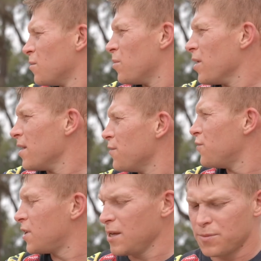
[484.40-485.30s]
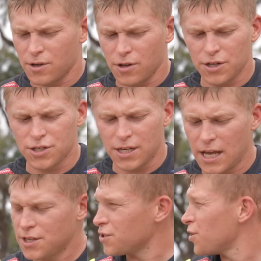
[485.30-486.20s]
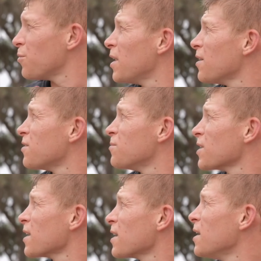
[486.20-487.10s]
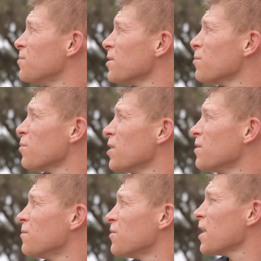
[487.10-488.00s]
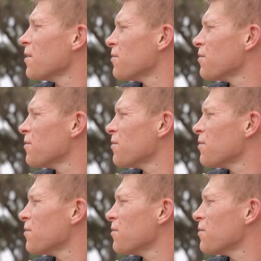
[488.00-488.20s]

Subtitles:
But if you keep the clutch engaged a little bit, it seems like it keeps it pretty safe.